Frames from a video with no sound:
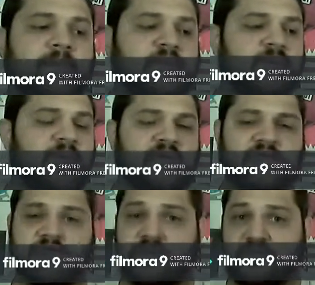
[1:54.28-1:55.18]
It's
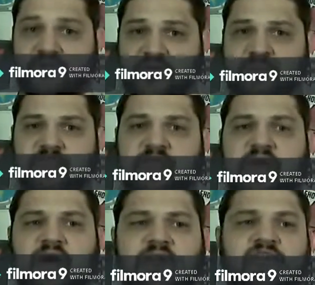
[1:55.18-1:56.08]
a 6-month
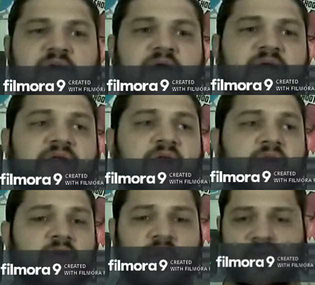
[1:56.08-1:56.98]
contract,
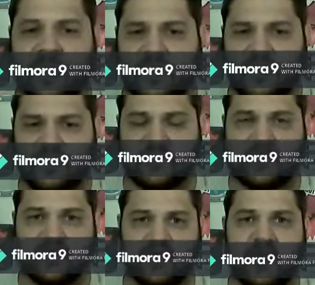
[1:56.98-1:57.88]
and that's
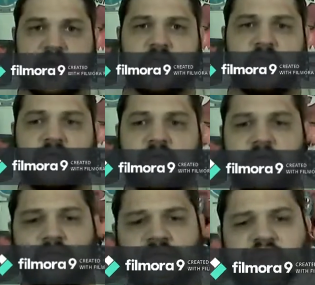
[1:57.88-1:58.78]

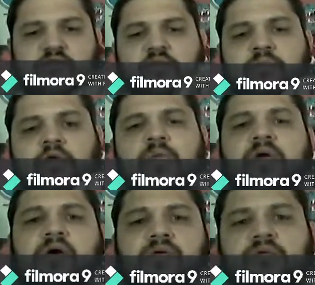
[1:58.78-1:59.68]
that's how your employment
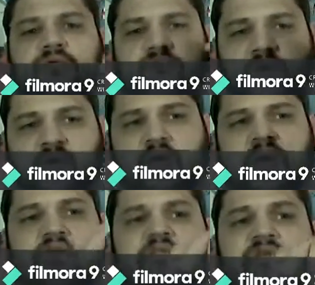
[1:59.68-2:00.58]
goes. Is
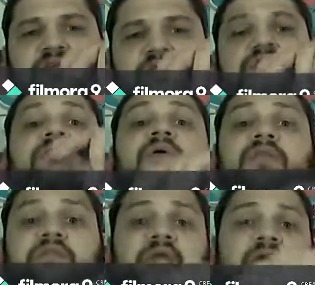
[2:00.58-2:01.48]
every 6
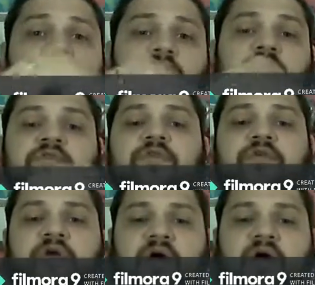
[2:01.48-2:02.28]
months they review your